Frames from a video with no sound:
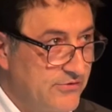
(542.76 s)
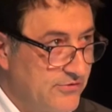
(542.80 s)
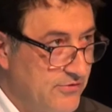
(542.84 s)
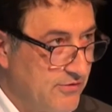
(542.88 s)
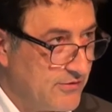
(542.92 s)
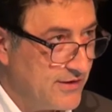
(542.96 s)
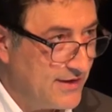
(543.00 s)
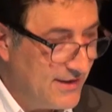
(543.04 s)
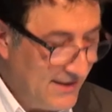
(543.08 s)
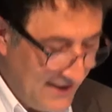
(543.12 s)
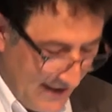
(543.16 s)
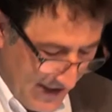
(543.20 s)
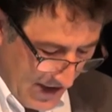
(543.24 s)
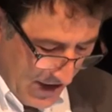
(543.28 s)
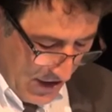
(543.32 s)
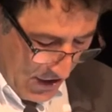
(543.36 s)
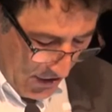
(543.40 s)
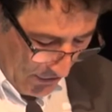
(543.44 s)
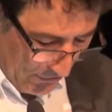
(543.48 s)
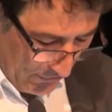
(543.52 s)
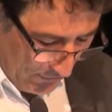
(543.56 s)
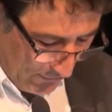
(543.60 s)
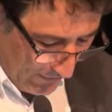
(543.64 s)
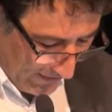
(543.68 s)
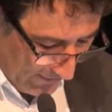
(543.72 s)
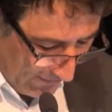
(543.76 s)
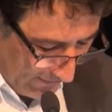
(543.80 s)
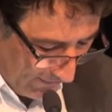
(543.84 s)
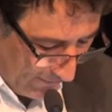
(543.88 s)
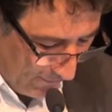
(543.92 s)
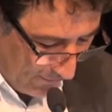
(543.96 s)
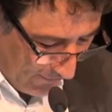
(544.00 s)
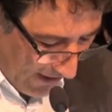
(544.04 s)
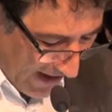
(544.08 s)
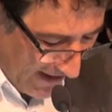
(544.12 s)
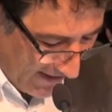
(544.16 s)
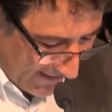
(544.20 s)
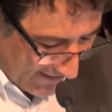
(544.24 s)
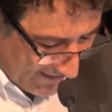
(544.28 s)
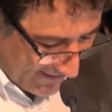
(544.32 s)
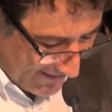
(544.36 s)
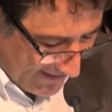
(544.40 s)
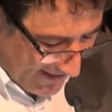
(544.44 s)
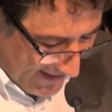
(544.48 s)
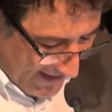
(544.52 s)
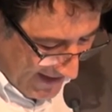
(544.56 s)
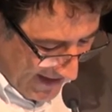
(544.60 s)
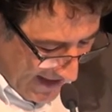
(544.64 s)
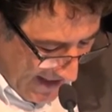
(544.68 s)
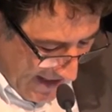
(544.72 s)
sorry, Swiss francs
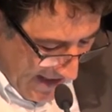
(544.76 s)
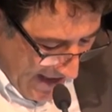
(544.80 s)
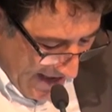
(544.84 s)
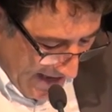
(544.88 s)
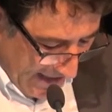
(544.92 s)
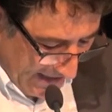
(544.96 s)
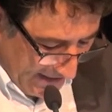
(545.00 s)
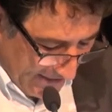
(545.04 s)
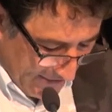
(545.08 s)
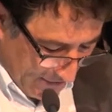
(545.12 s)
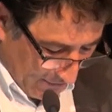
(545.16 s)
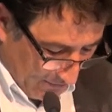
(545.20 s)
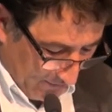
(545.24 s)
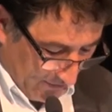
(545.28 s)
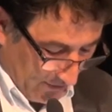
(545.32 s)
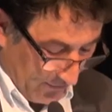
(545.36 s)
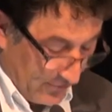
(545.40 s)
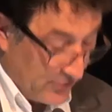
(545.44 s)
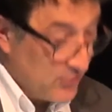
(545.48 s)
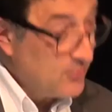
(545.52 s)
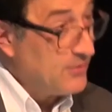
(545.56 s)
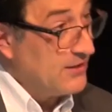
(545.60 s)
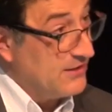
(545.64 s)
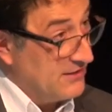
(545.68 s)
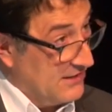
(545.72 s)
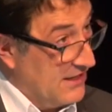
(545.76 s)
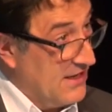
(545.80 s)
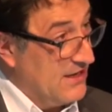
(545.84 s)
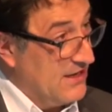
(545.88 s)
in terms of human